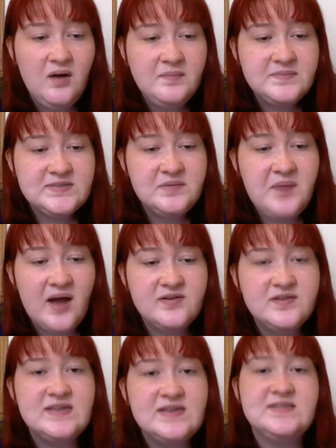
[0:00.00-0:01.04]
Some other
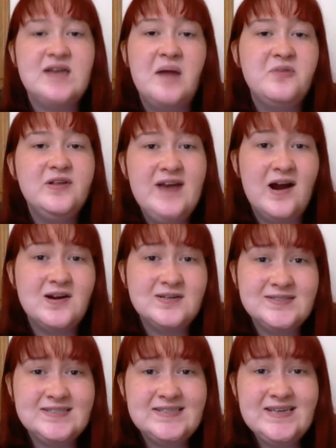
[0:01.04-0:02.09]
things, I'm really
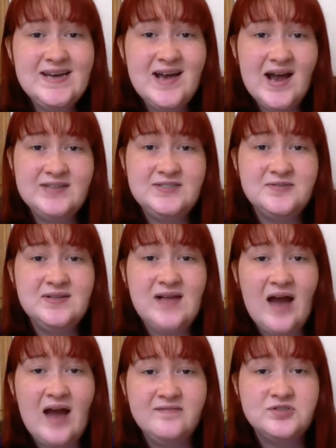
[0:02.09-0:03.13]
artsy. I do a
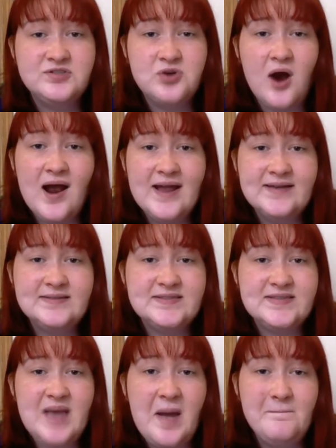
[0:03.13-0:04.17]
lot of
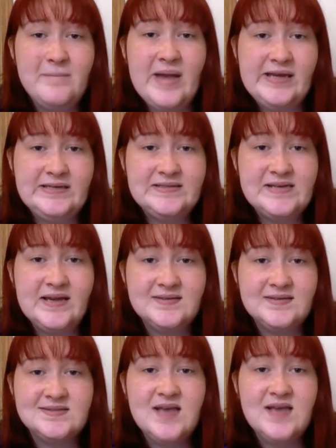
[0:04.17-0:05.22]
drawings and
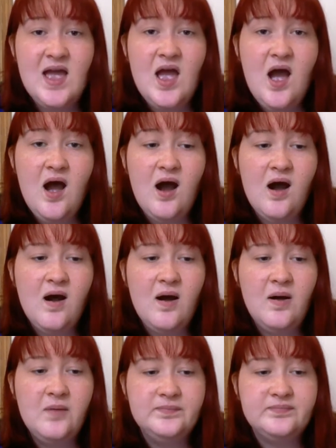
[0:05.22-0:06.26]
paintings,
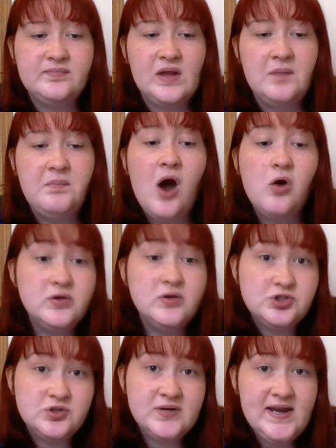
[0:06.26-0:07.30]

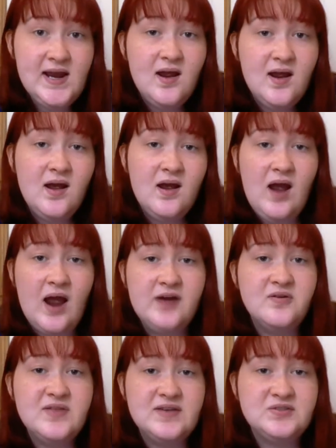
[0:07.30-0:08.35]
poetry. I
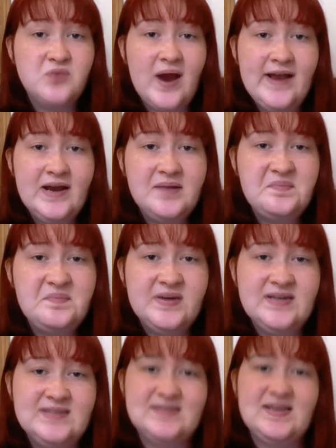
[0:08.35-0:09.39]
know that's writing, but
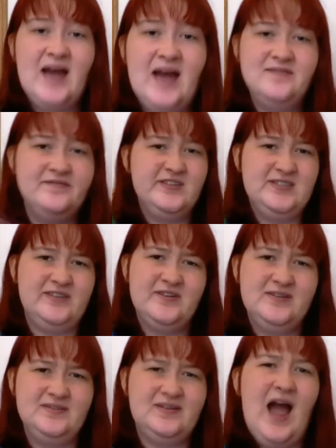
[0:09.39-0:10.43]
it's kind of a
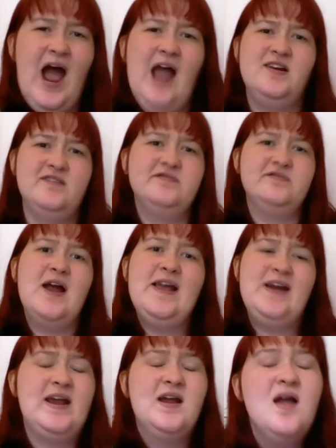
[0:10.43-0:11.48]
different kind of
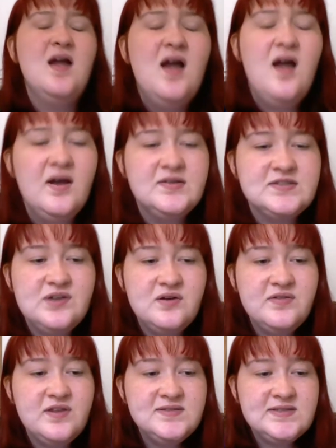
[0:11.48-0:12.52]
writing. So
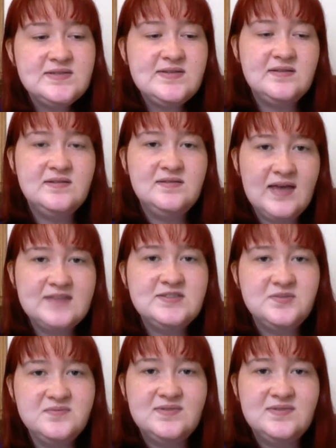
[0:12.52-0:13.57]
that's
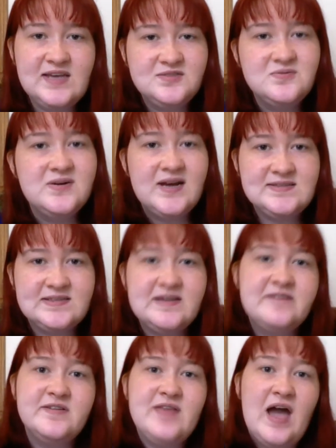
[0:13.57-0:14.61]
what I'd say
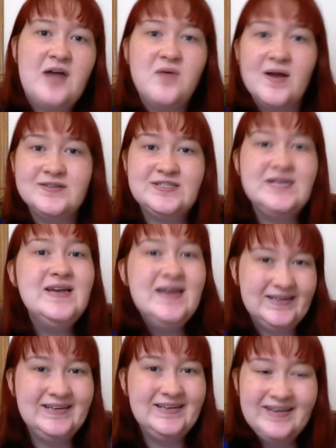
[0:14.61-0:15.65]
for that question.